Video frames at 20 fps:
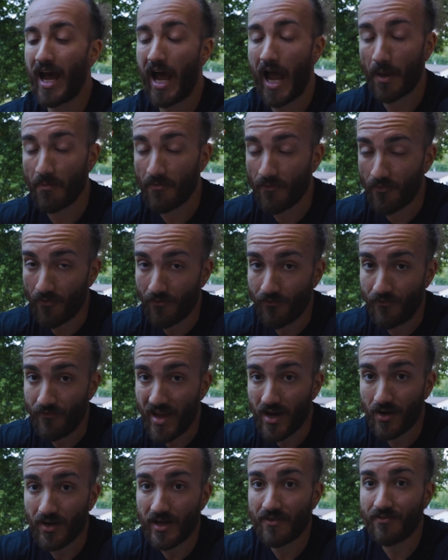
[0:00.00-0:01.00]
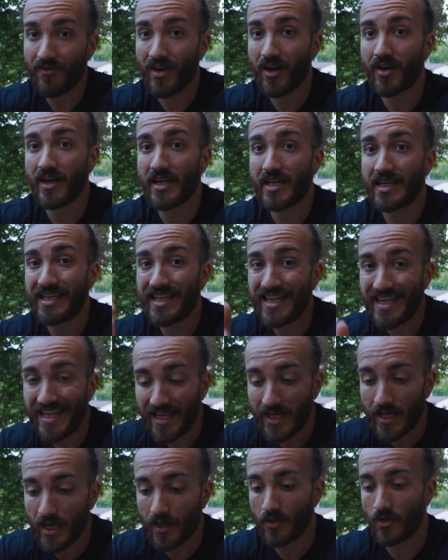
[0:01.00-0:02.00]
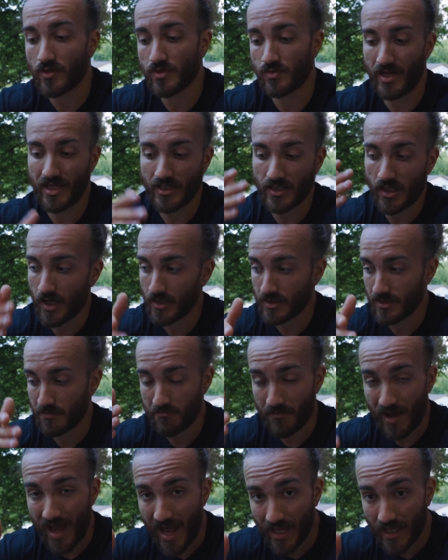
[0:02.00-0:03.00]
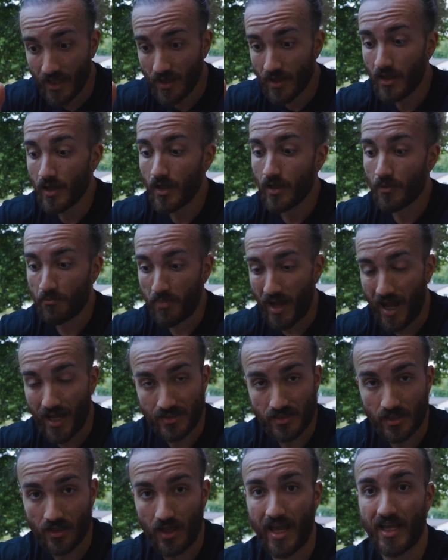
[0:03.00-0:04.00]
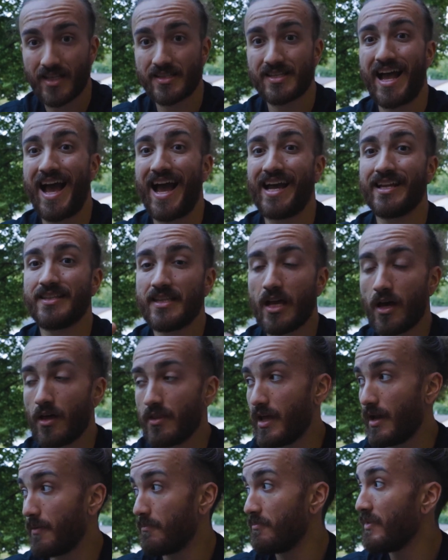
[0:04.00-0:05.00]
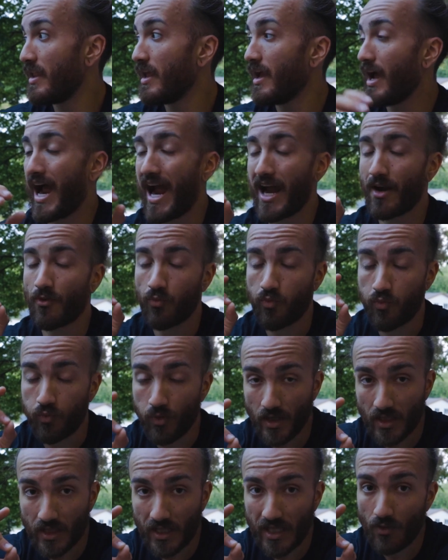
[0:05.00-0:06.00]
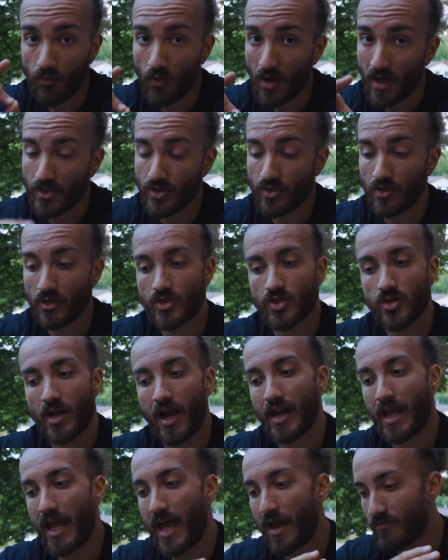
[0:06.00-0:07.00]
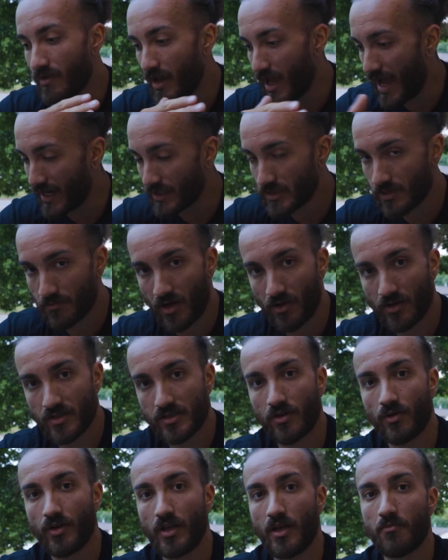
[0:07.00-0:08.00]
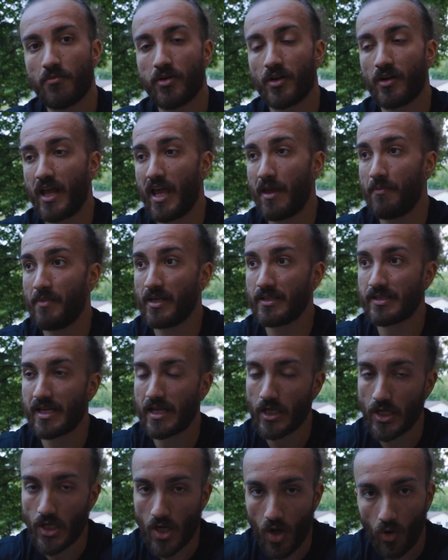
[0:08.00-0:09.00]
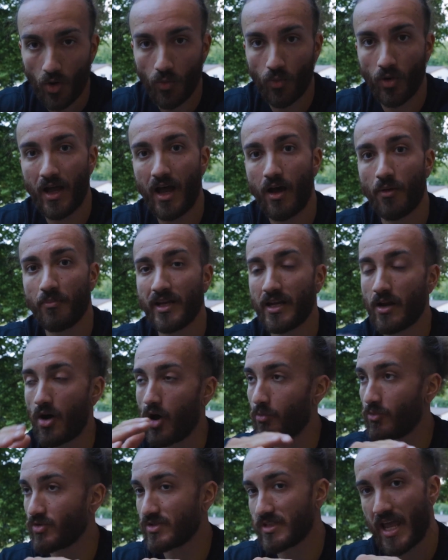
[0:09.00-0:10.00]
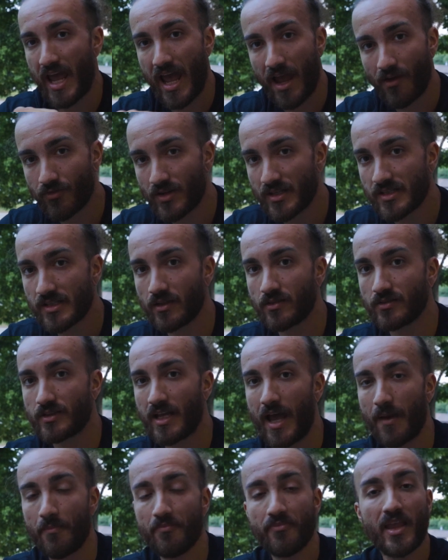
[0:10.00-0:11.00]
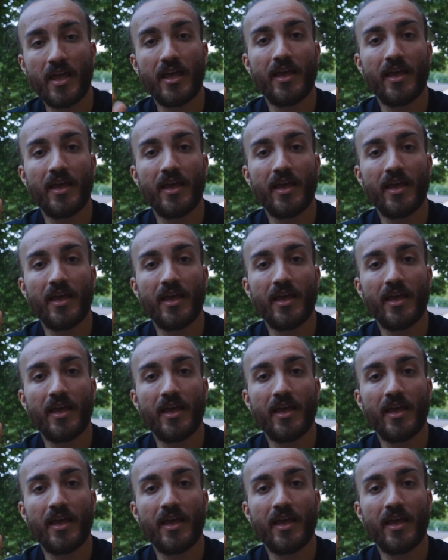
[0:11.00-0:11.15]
I'm very, very keen on those. When I talk to my POTS clients, I tell them, I really want you to try to have X amount of sodium per day because I know it will help, and almost every single time